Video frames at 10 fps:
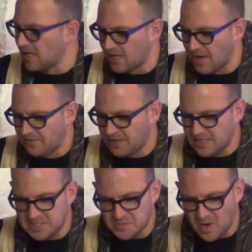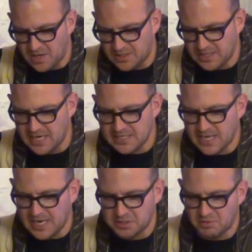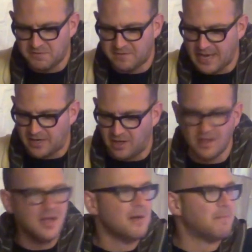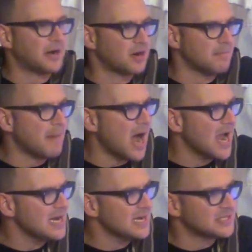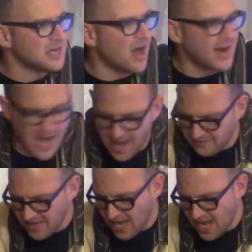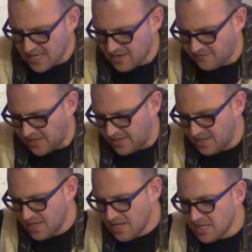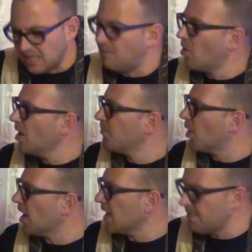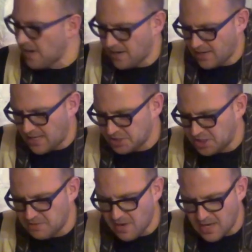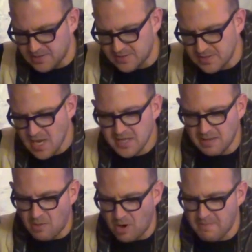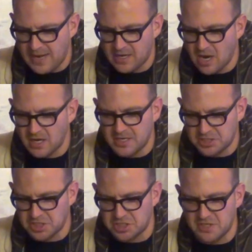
be lovingly swaddled in intellectual flannel, but her mind is not having any of it. The more broadly parallel she runs, the more metacognition